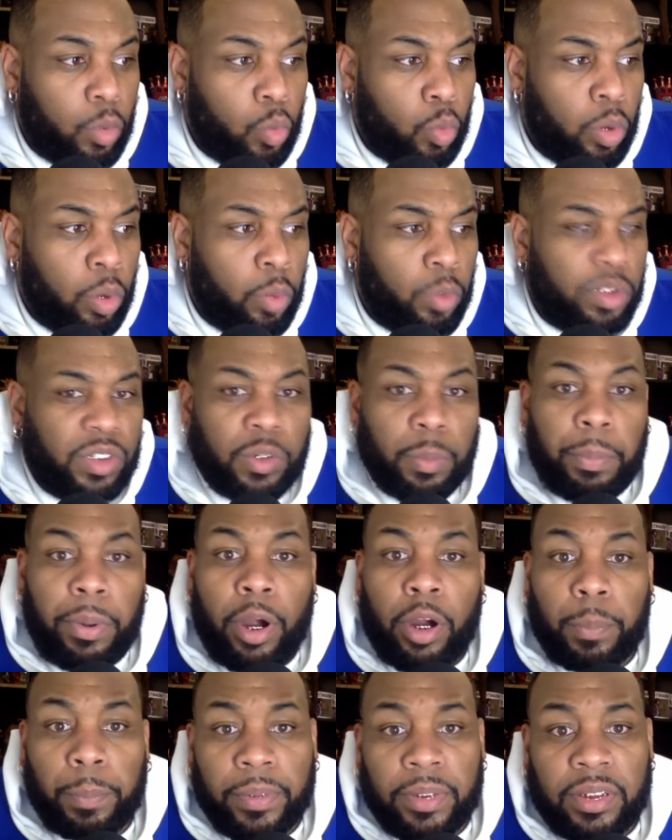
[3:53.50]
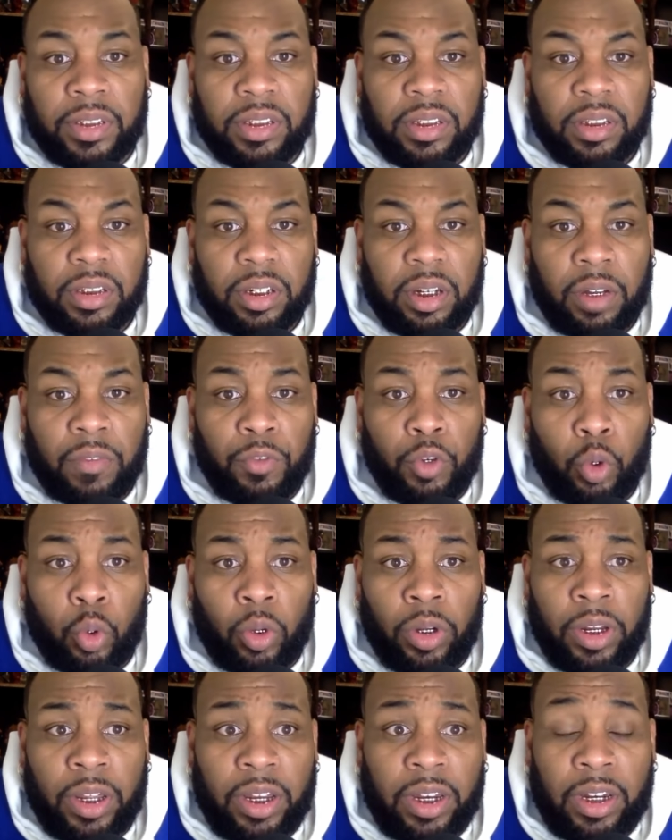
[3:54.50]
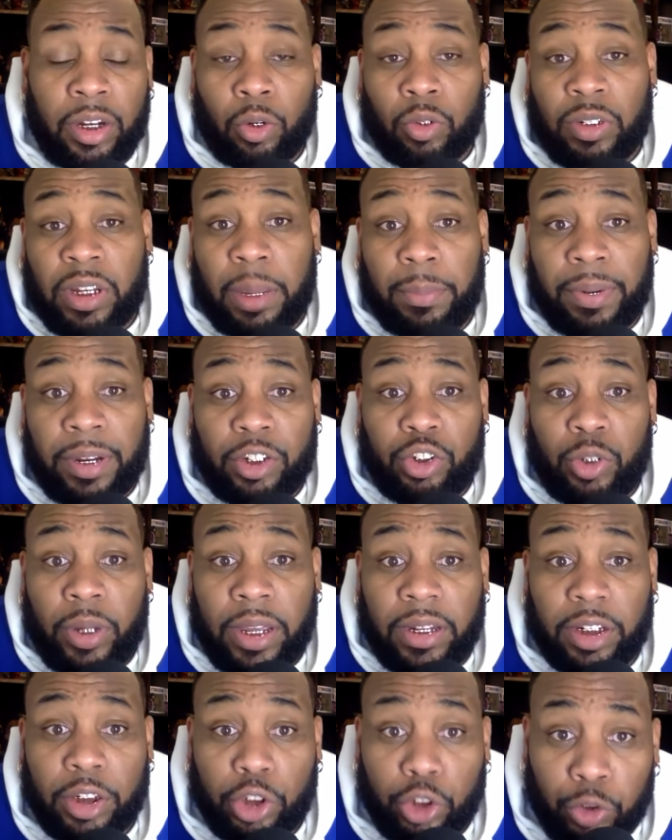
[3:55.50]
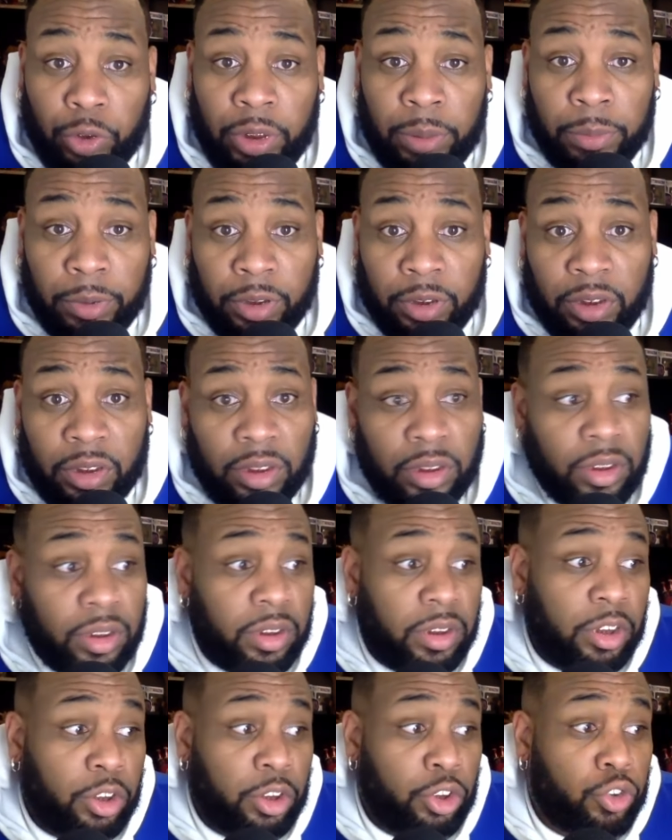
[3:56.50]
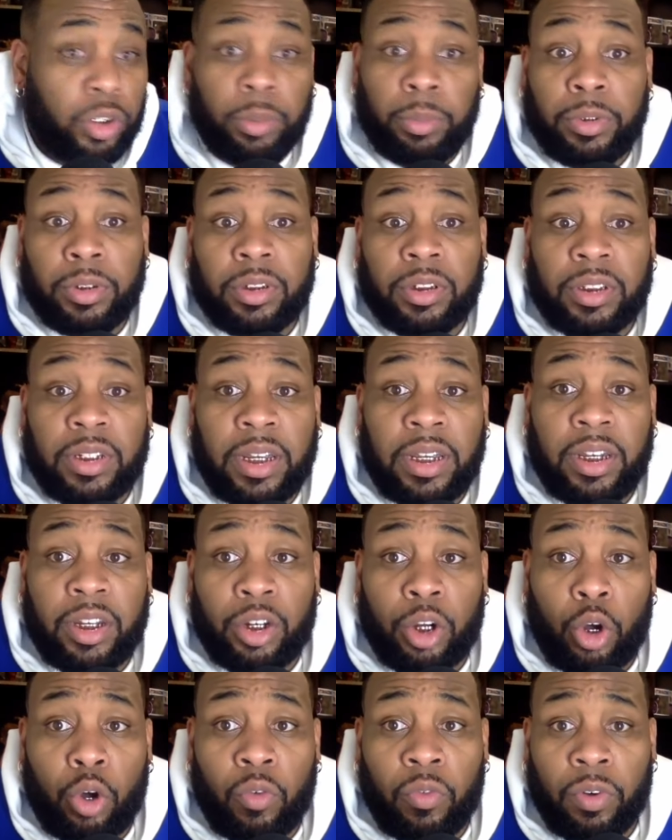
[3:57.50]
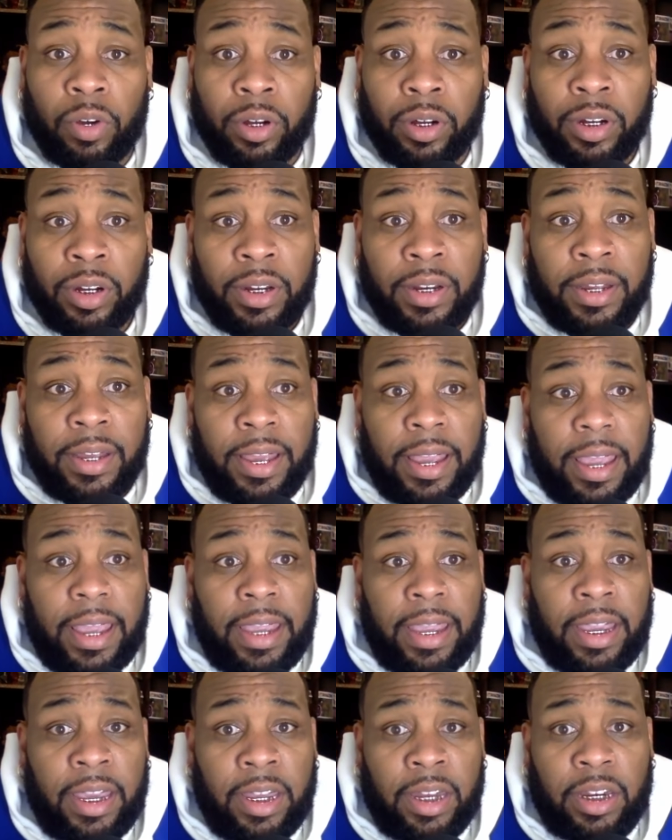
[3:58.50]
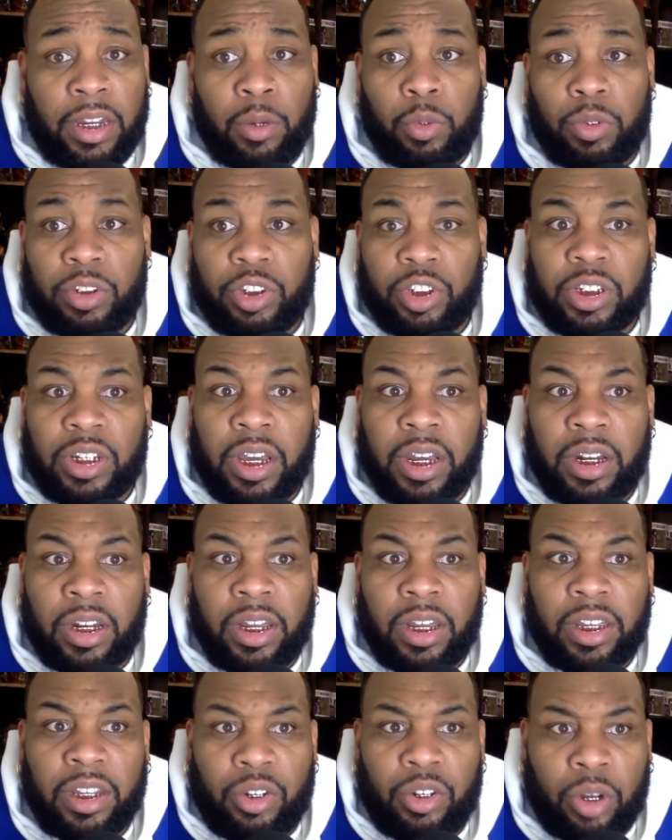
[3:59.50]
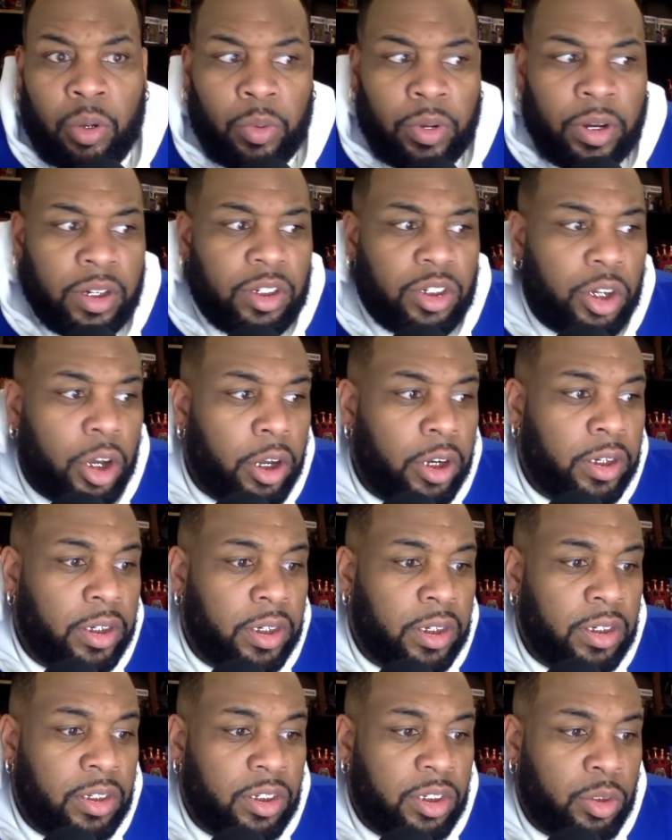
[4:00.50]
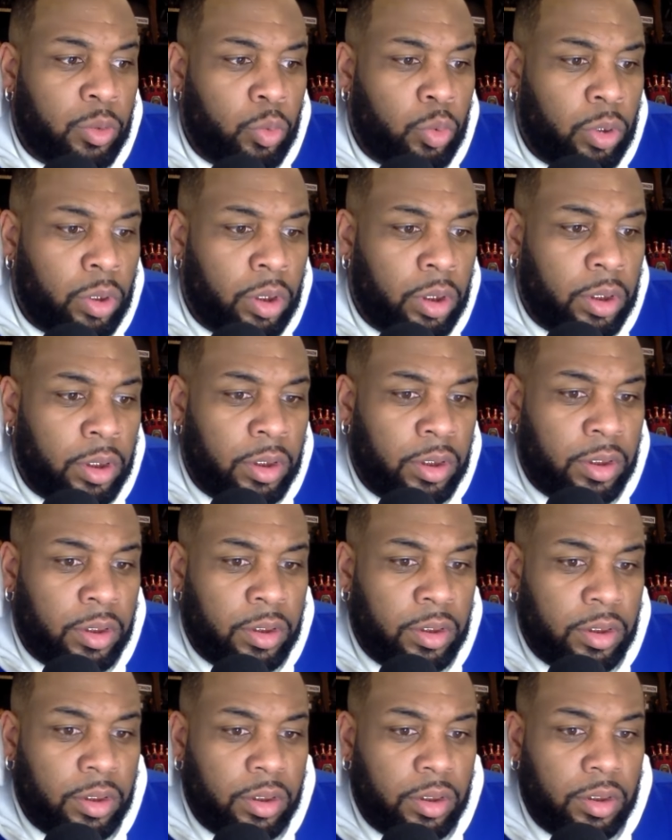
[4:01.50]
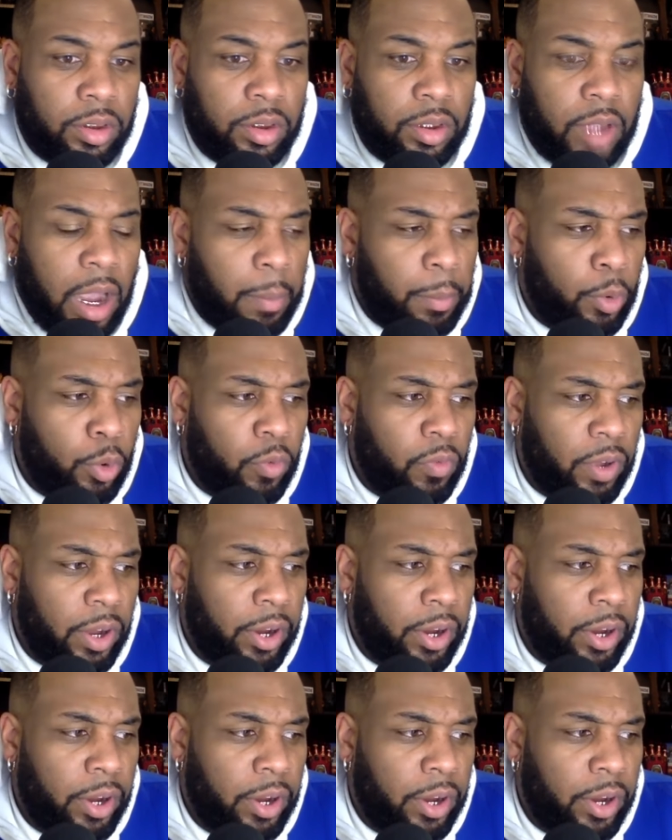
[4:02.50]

what was the purpose of doing that? And on top of that, you had the streamers. The streamers are taking over, and it was just kind of like, you know, when I started this, it was I moved